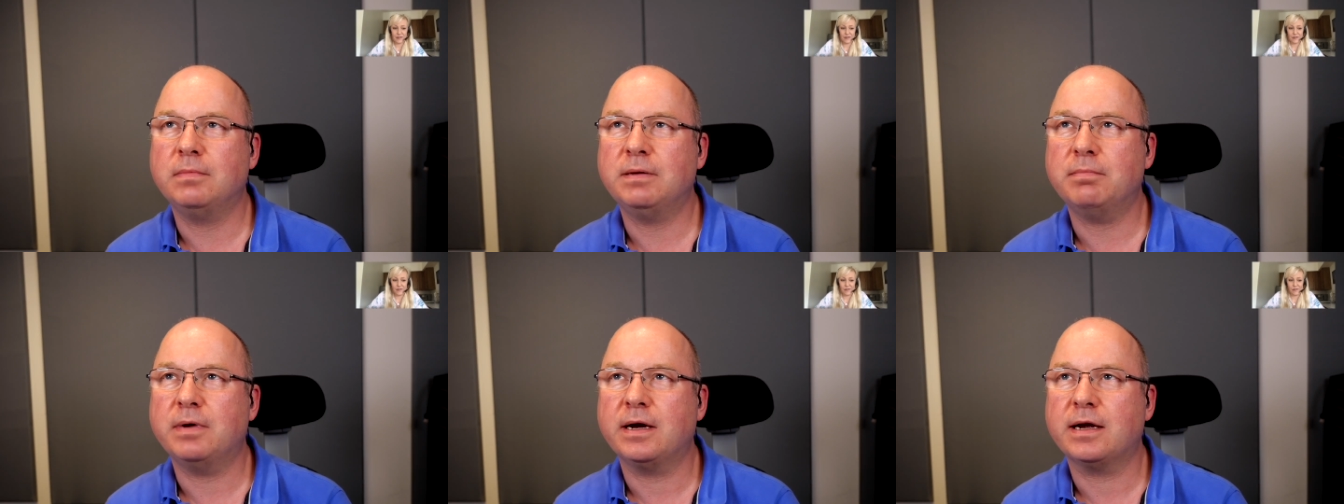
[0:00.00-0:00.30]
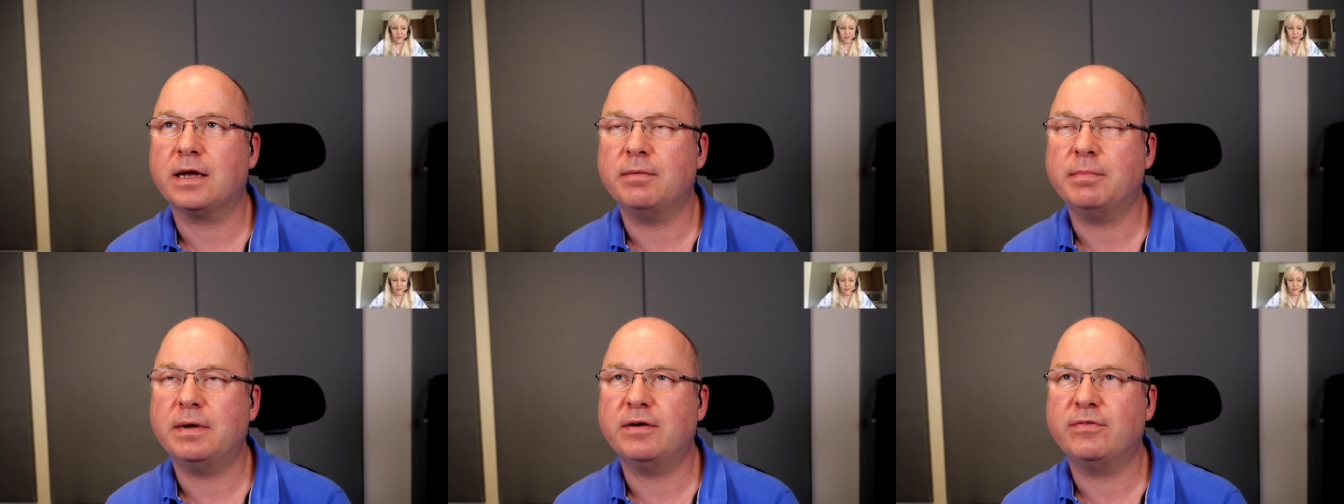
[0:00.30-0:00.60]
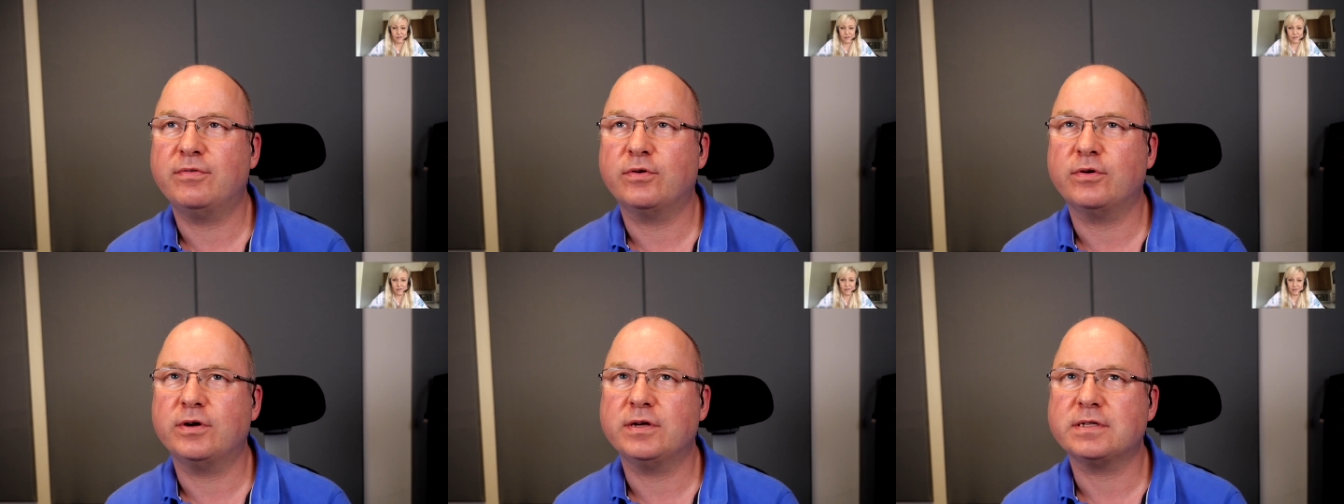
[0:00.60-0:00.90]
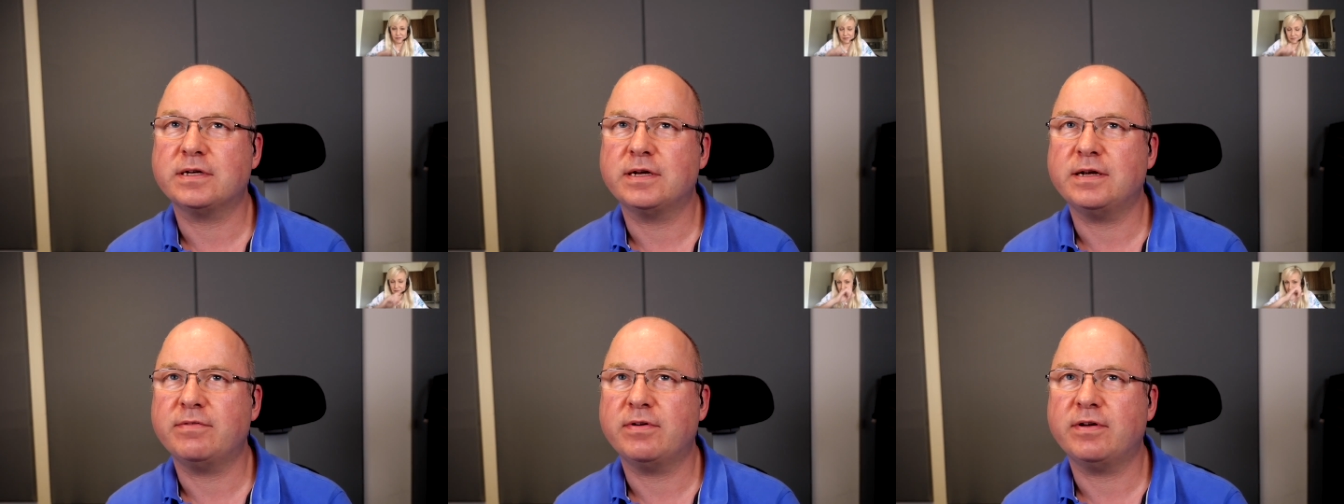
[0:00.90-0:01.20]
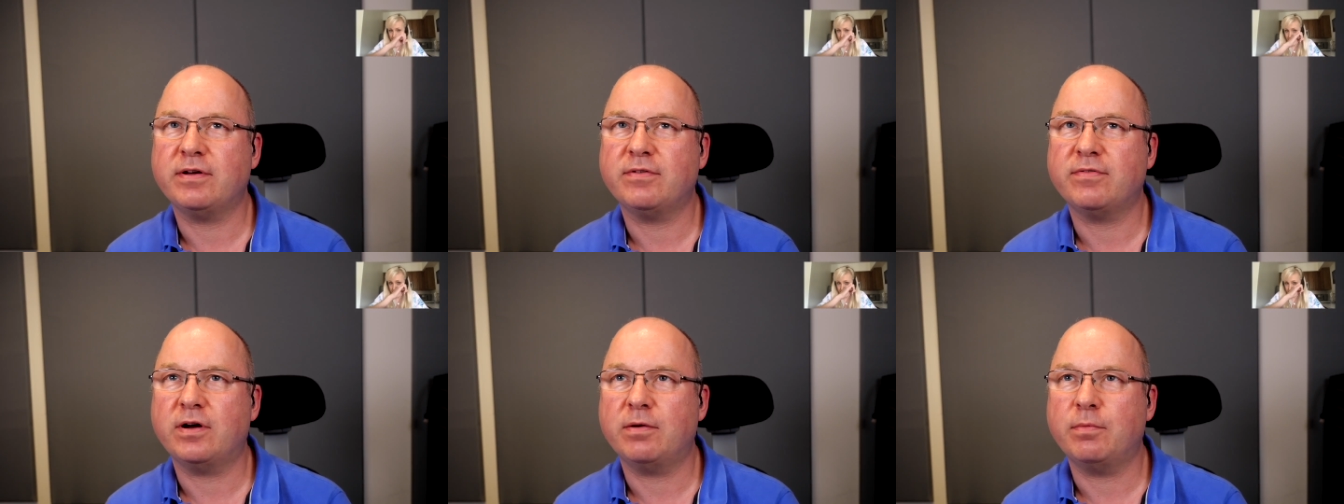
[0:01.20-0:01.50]
I mean, my kind of metaphor is
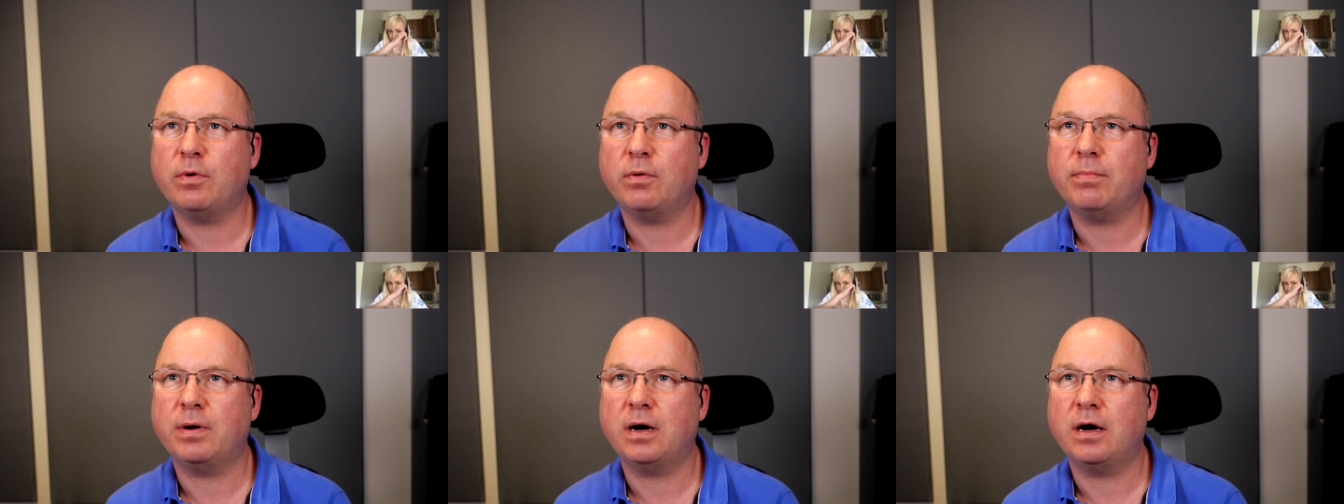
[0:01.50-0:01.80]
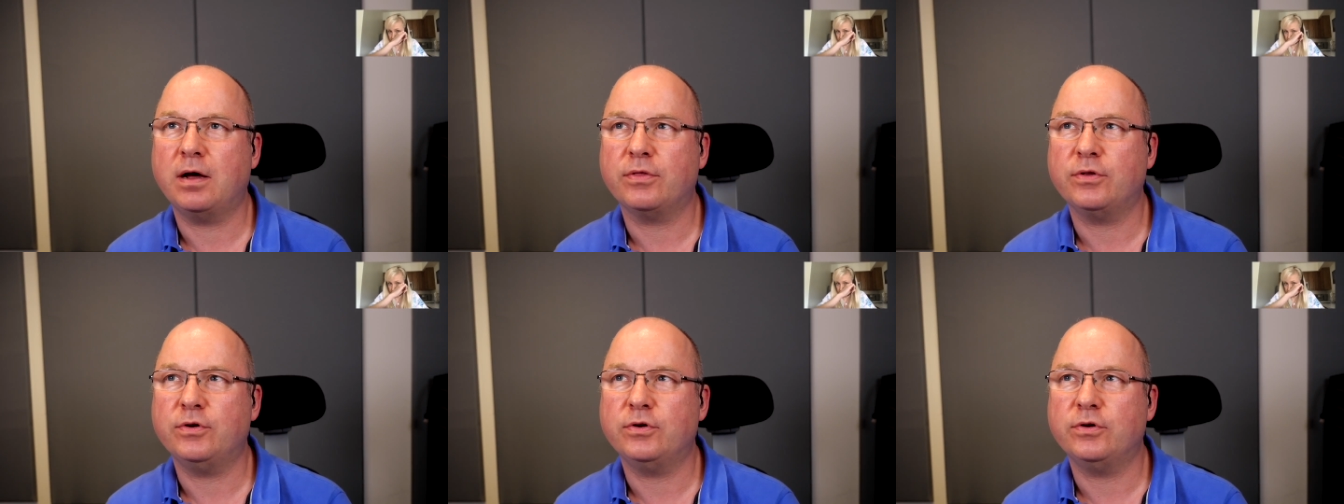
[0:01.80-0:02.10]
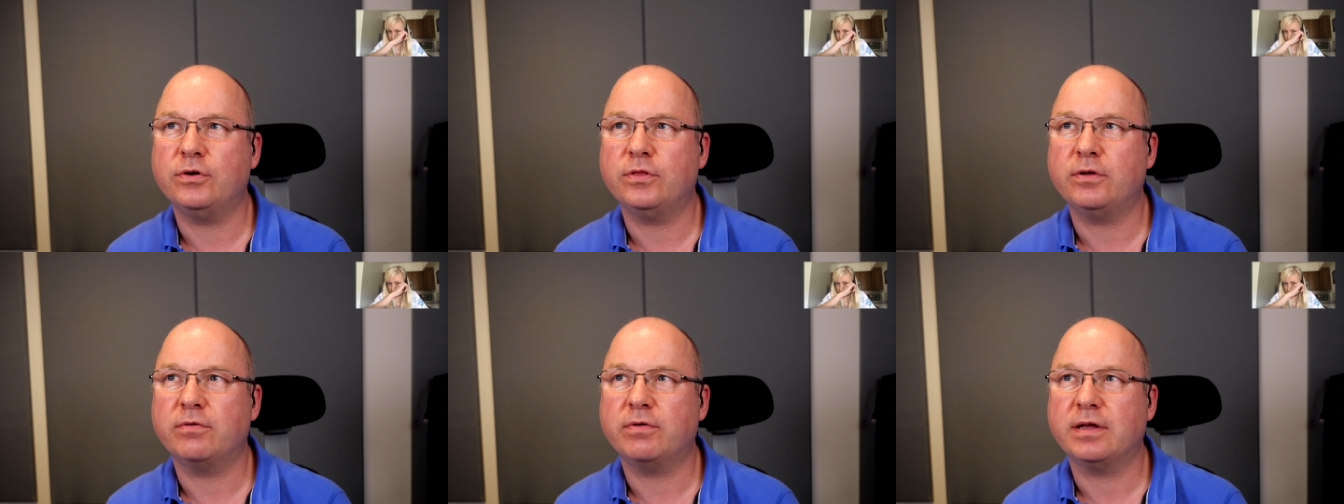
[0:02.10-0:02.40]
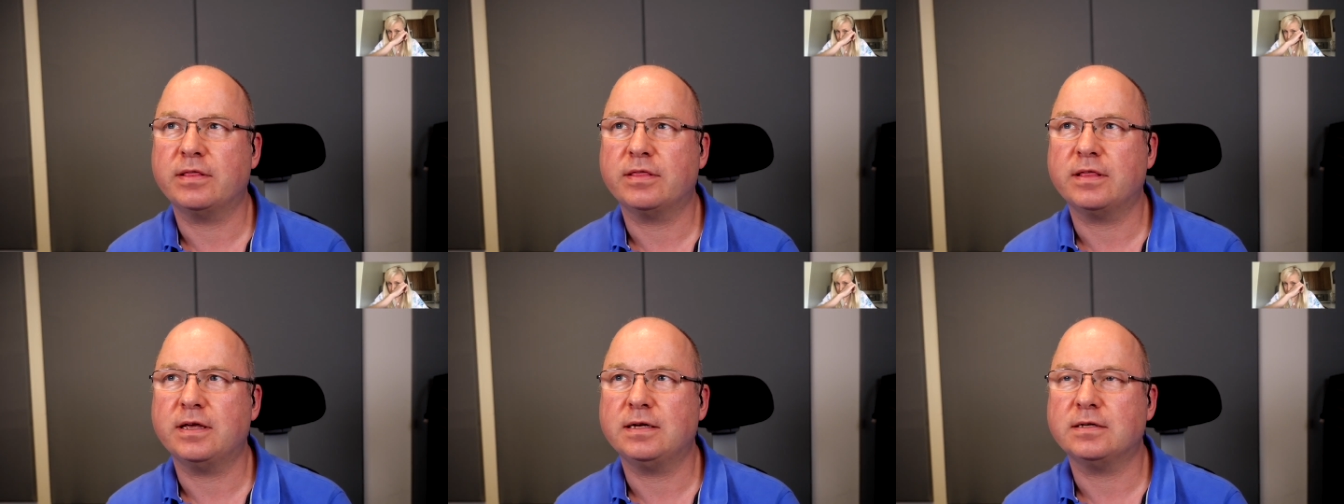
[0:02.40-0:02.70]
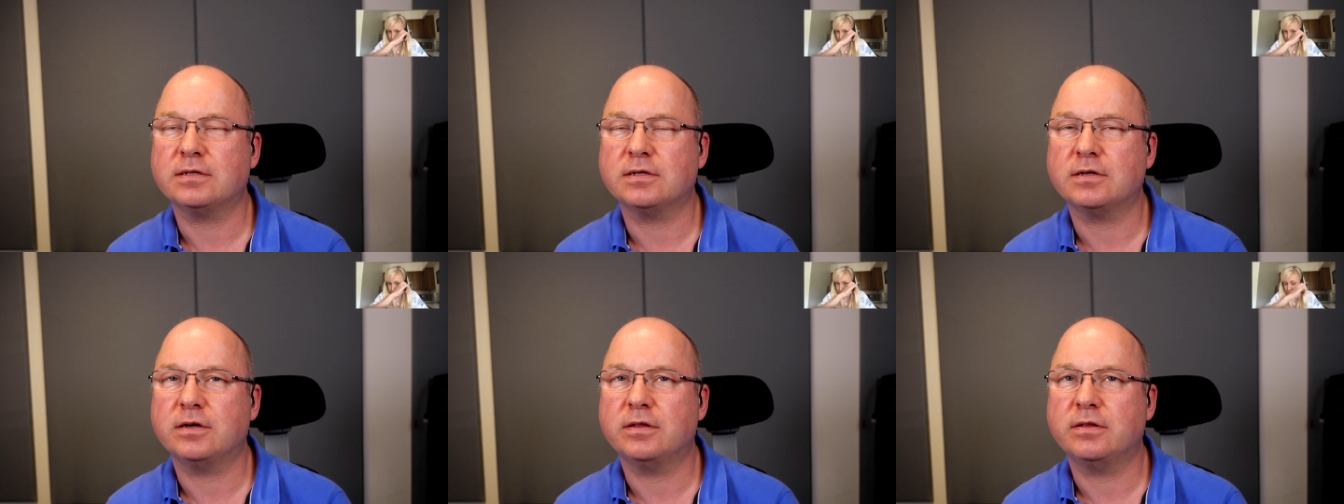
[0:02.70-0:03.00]
if if I'm on path and doing the right
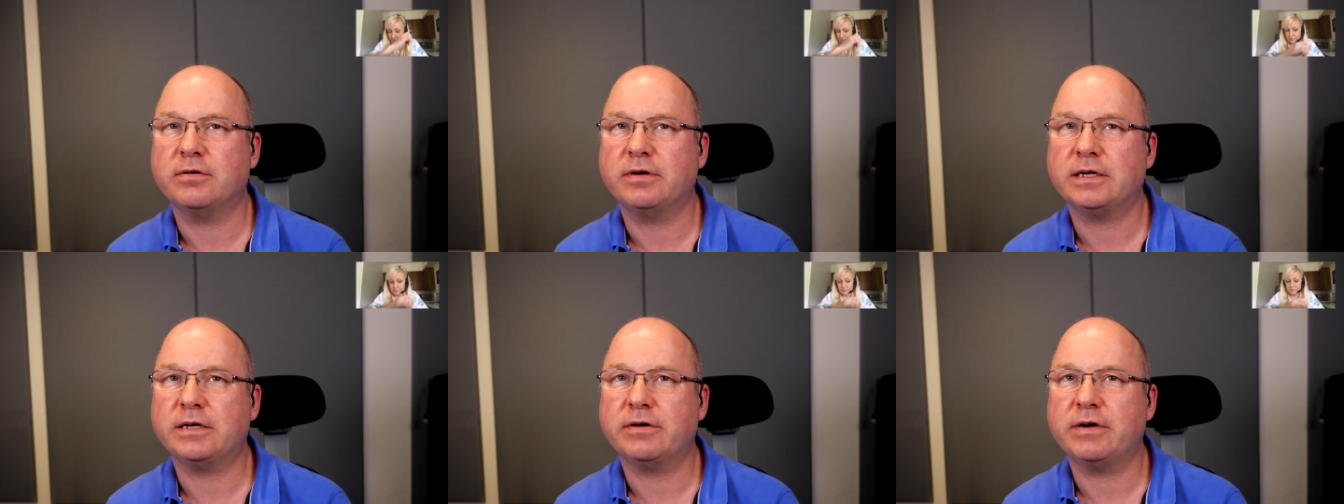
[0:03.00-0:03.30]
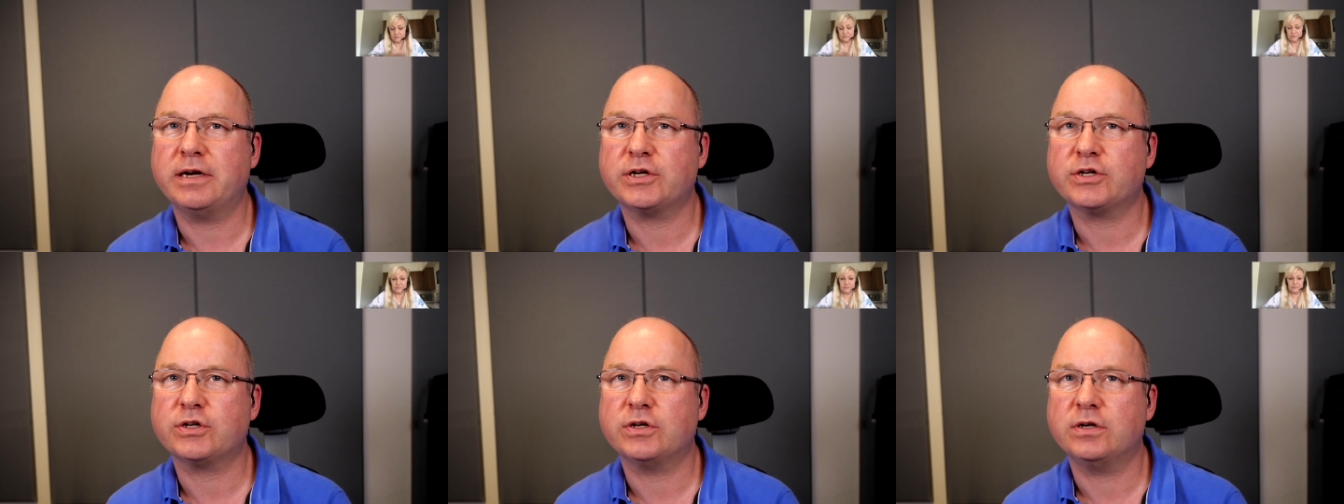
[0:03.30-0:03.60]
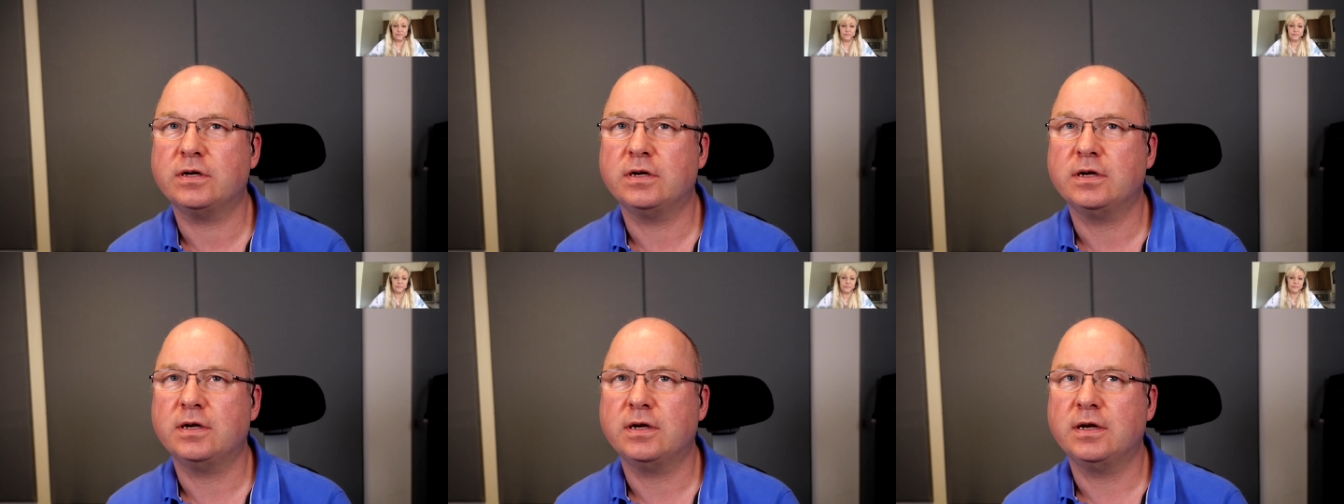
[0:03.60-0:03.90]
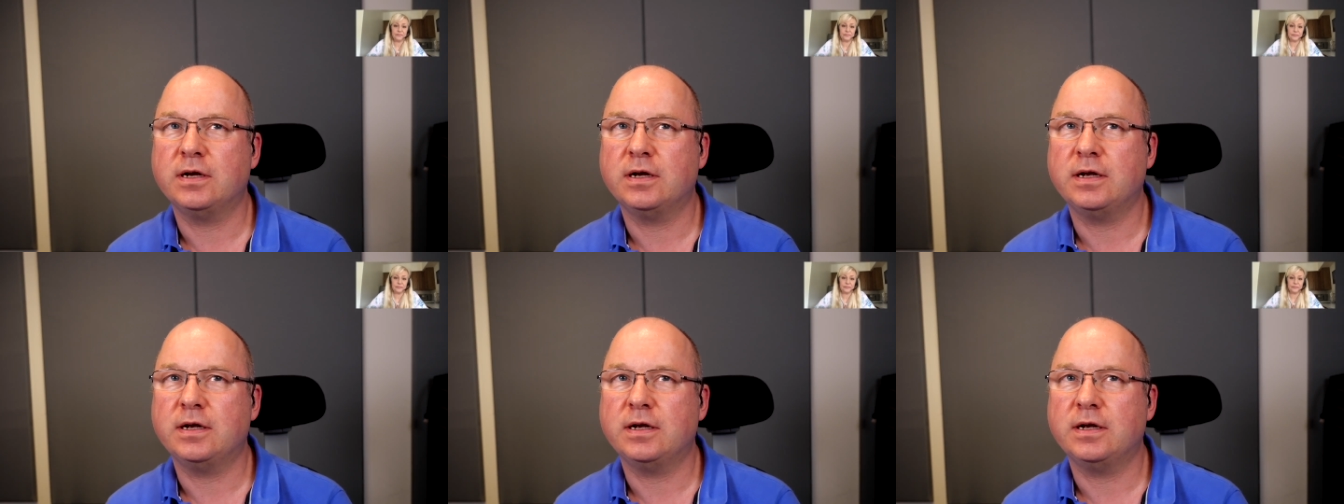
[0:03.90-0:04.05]
things and going in the right direction,